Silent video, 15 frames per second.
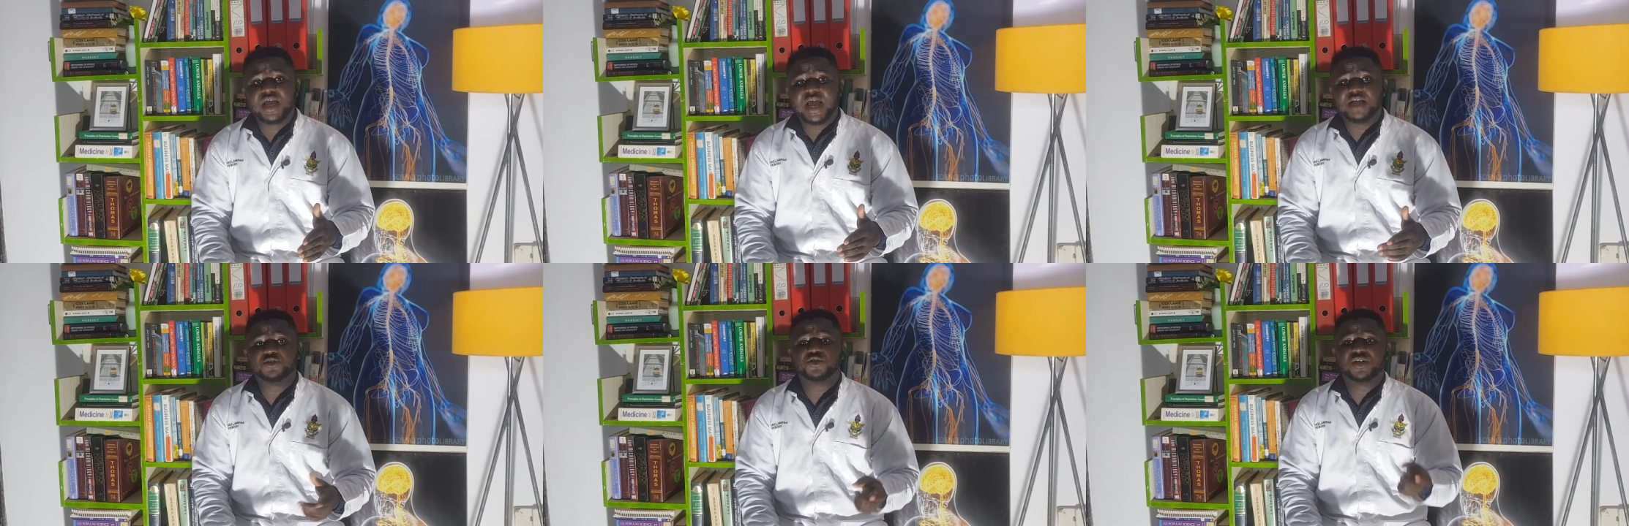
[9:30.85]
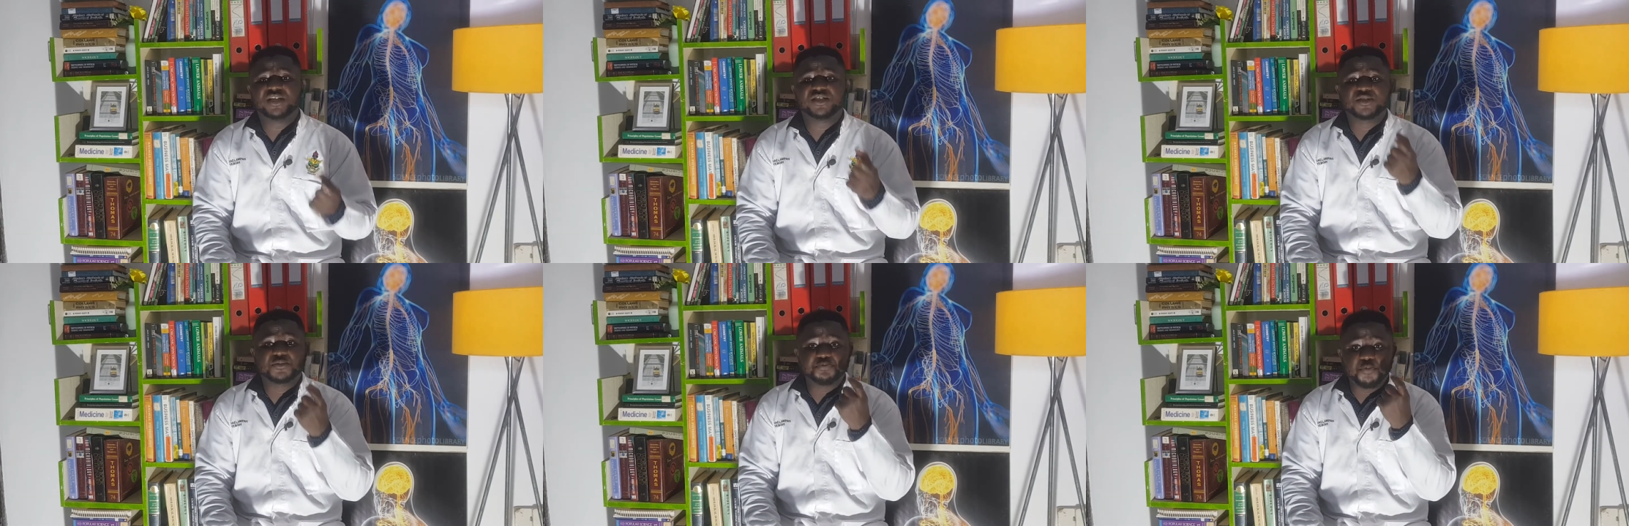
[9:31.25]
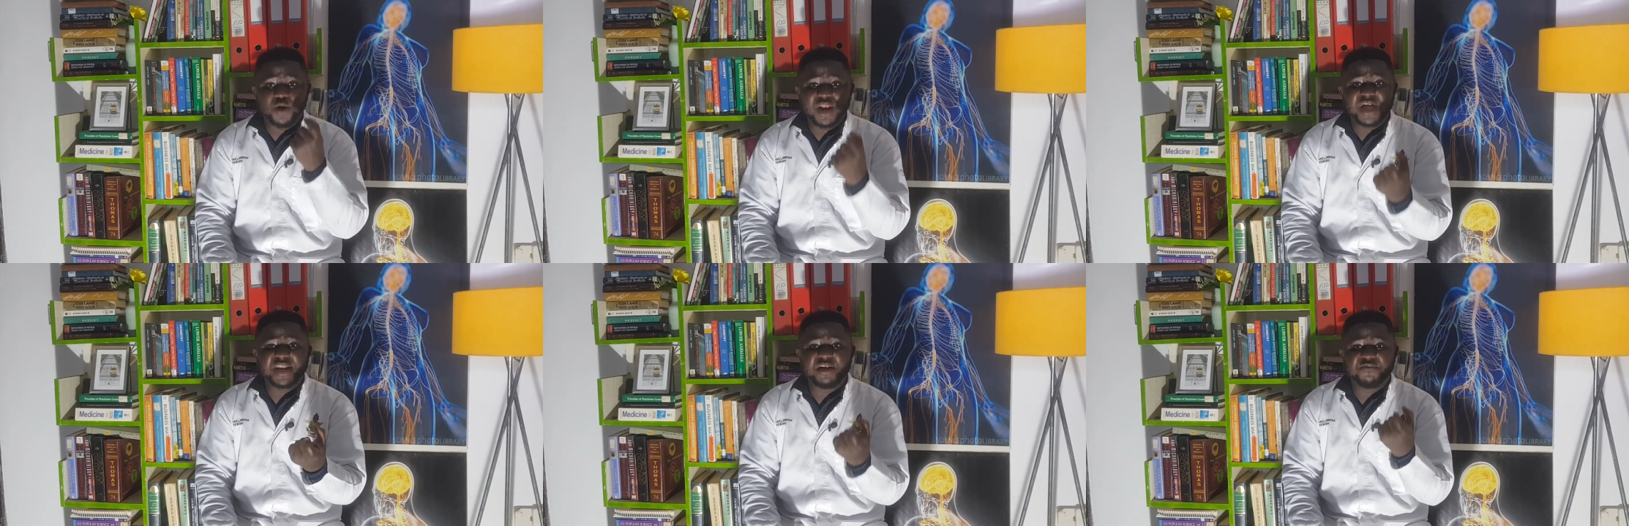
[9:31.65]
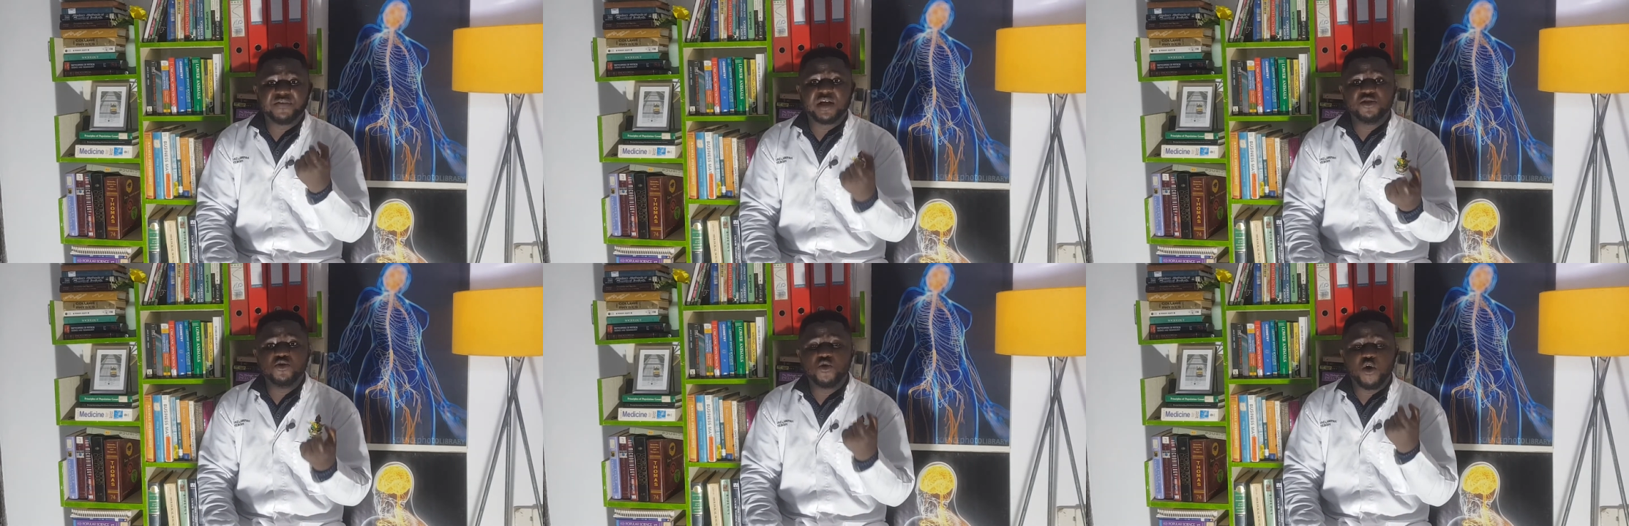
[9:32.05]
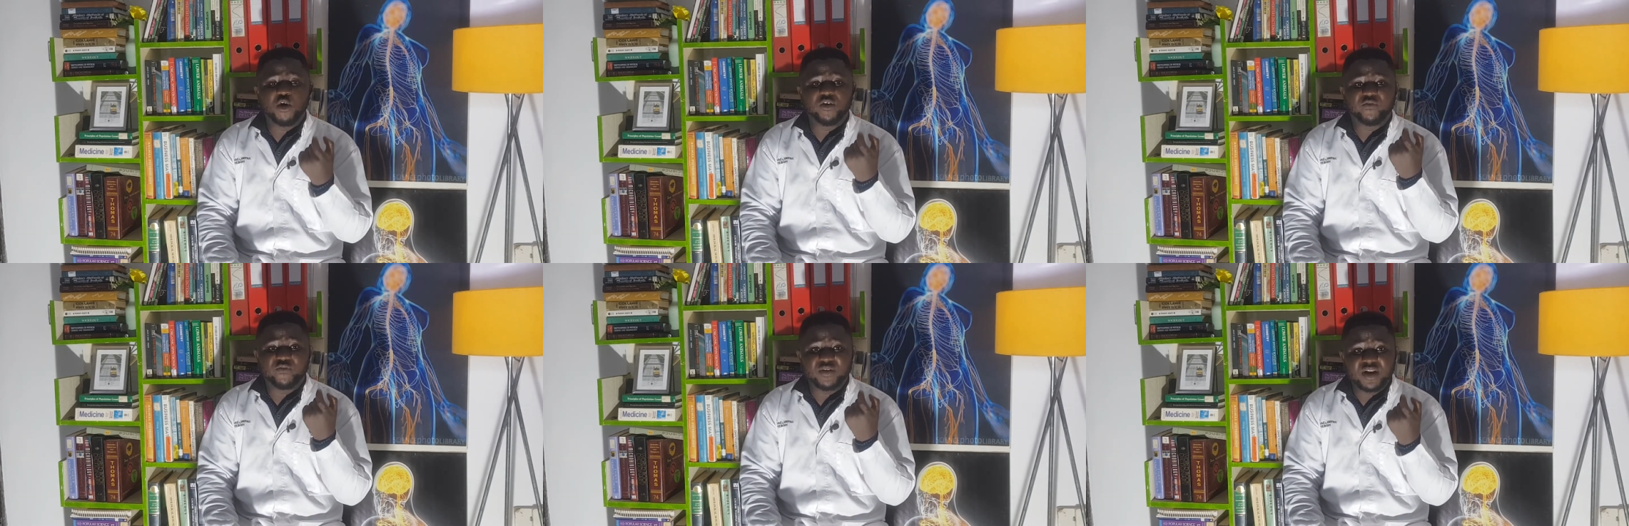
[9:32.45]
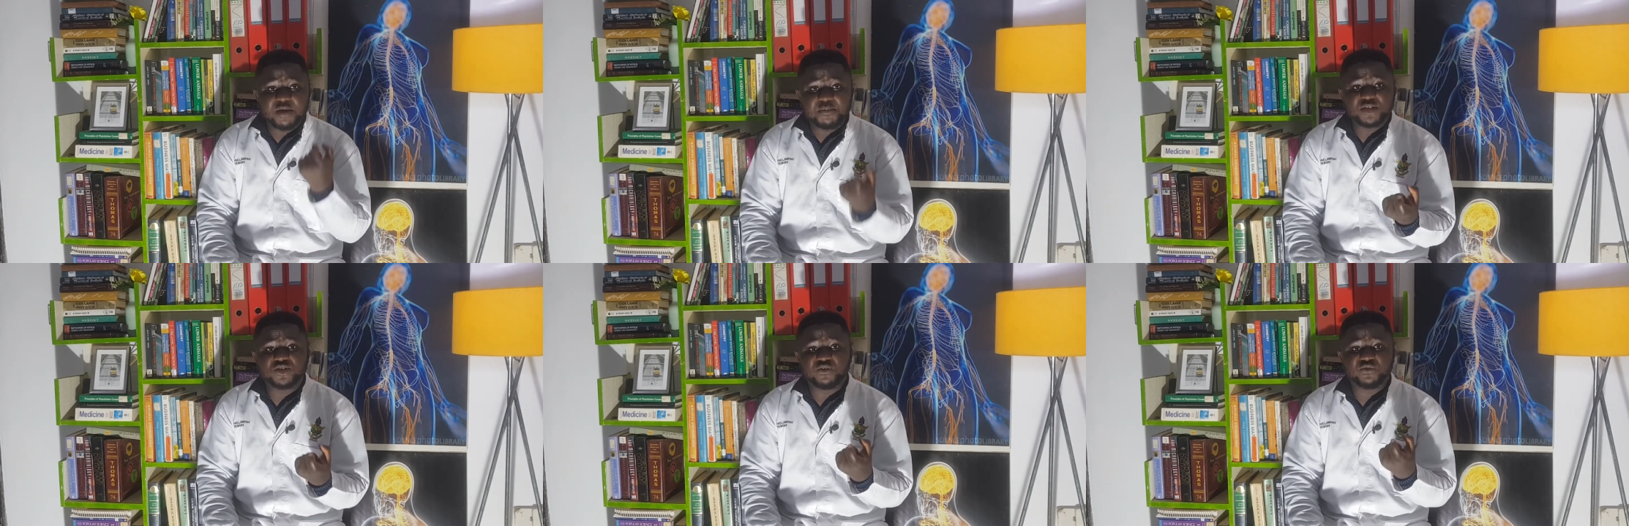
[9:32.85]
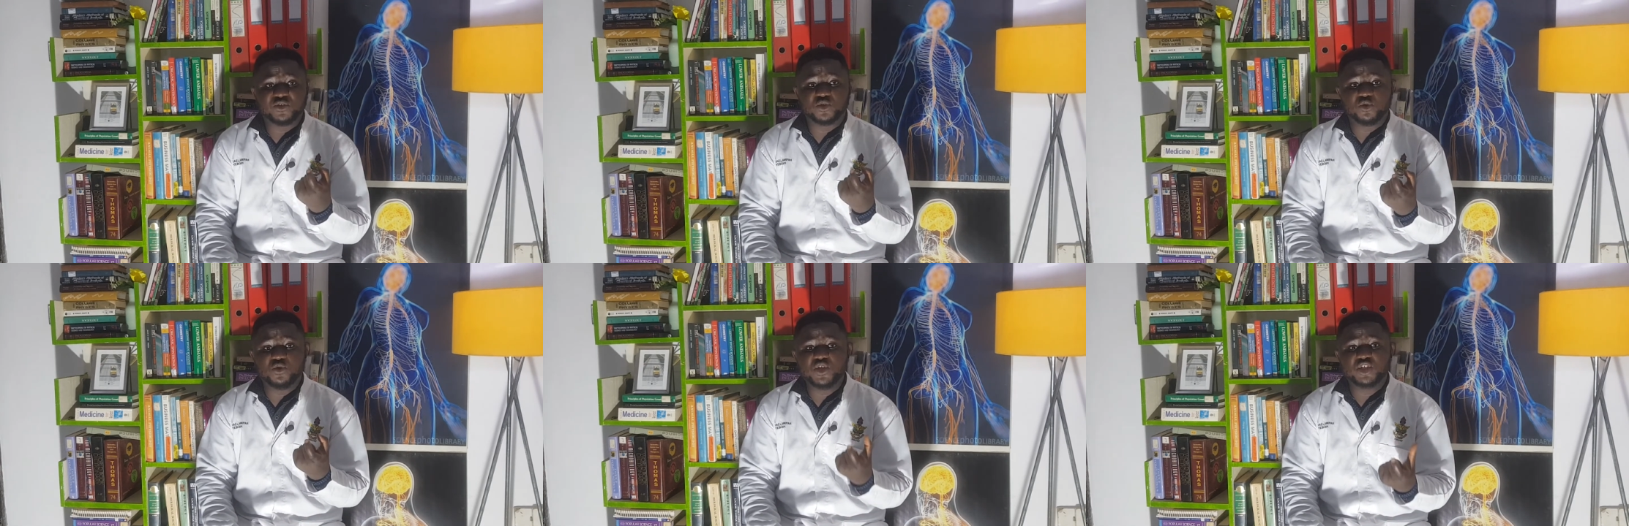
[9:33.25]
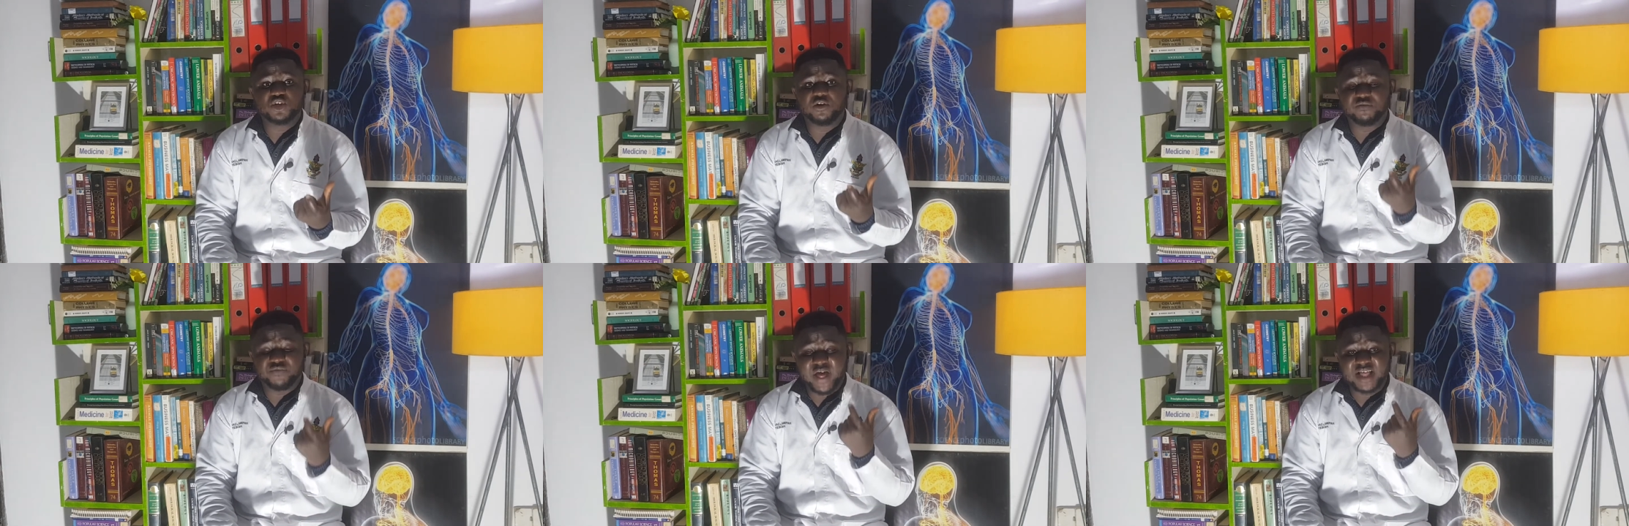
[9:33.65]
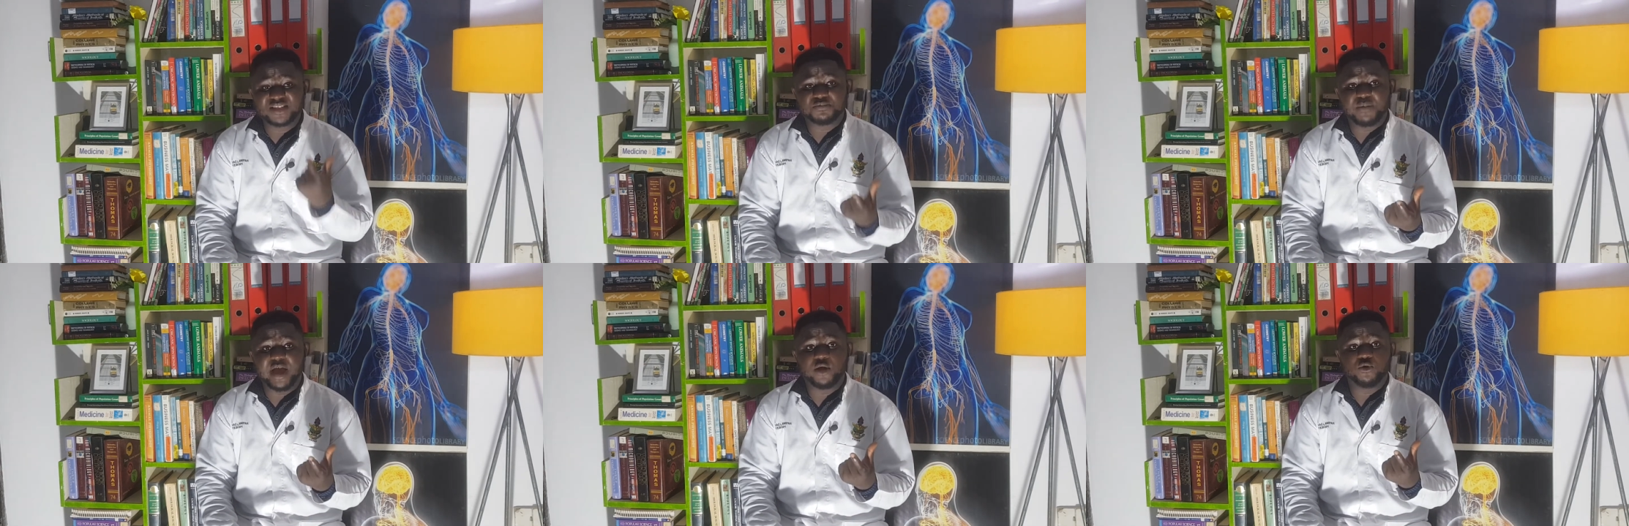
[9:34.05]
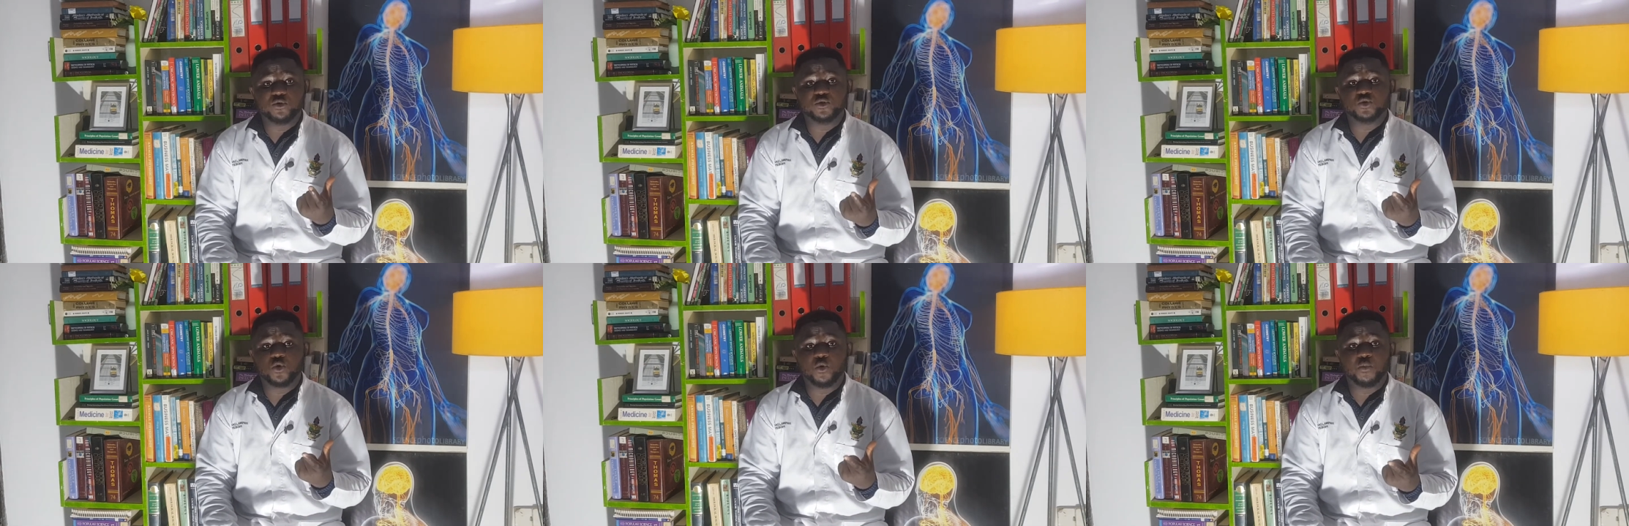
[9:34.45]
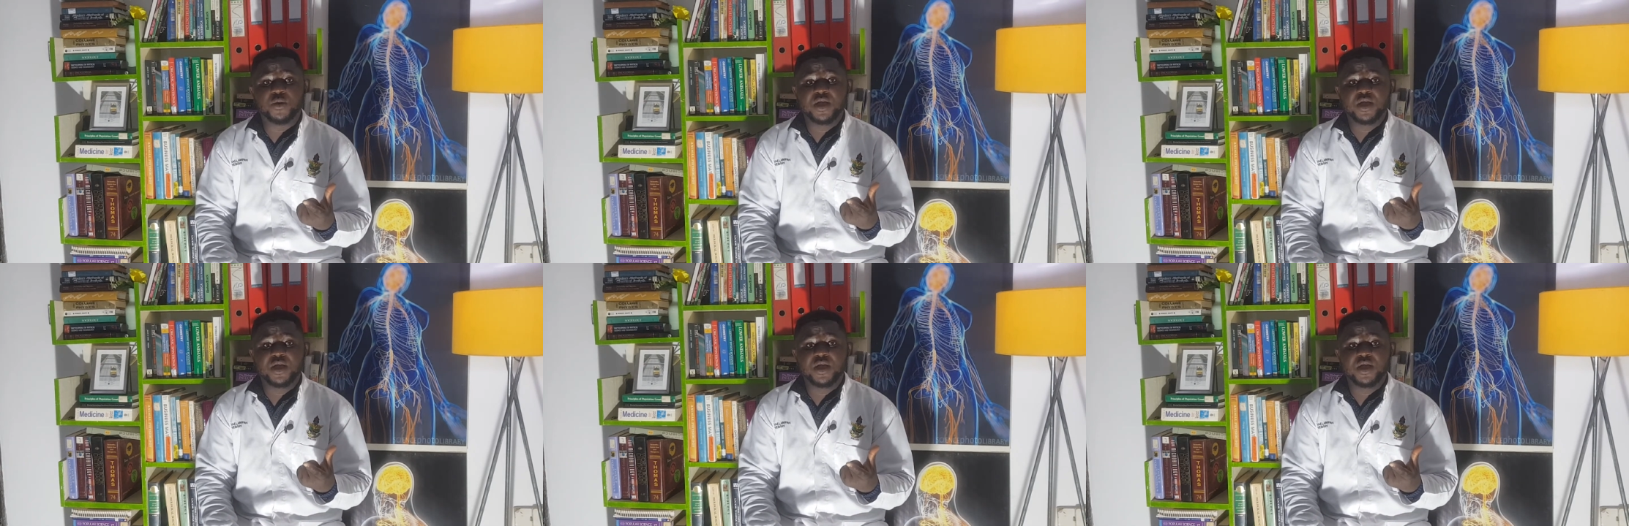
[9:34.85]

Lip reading: And so the smaller the value of limit of resolution of that microscope,